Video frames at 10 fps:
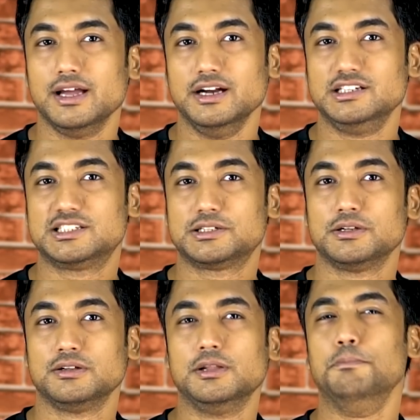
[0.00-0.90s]
it's
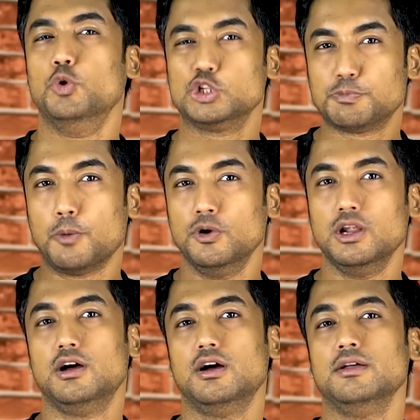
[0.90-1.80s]
the most
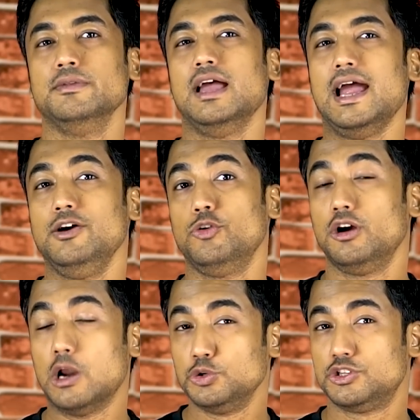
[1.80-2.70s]
popular
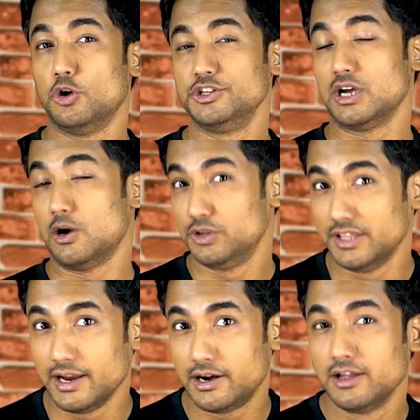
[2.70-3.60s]
Android launcher out
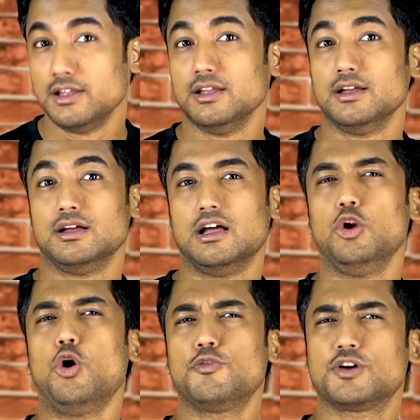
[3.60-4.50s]
there. A
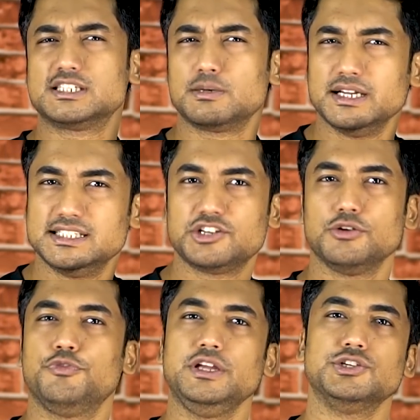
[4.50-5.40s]
lot of
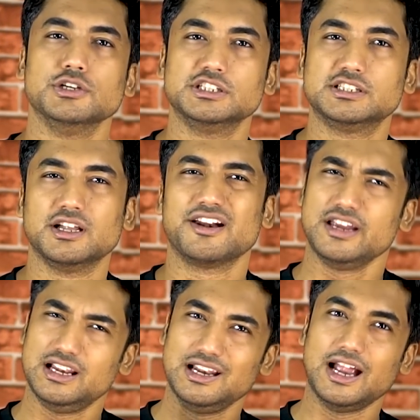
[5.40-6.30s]
customization features,
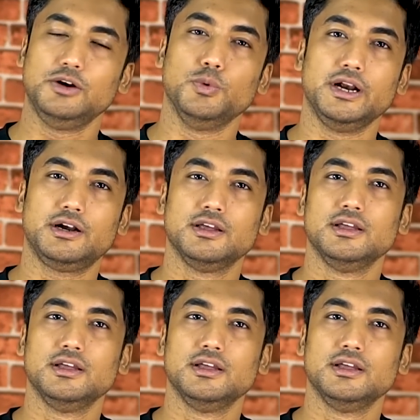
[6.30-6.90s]
really lightweight,